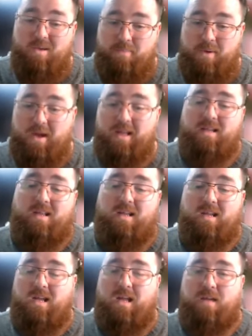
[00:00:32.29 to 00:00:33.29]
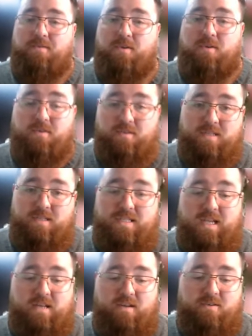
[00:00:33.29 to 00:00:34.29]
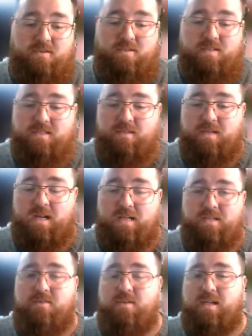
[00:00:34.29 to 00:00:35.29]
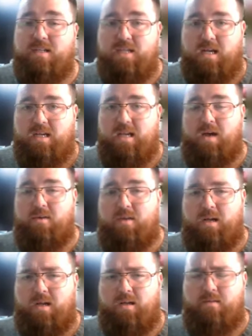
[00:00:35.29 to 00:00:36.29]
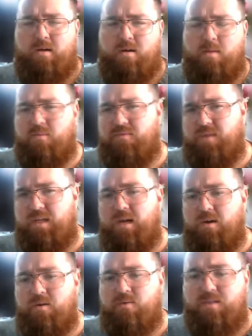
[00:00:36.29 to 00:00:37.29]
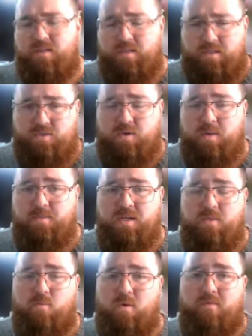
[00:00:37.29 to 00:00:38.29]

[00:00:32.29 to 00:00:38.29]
But if you're new to the channel, new to the stuff that I do, you can check out uh, a couple videos in the description.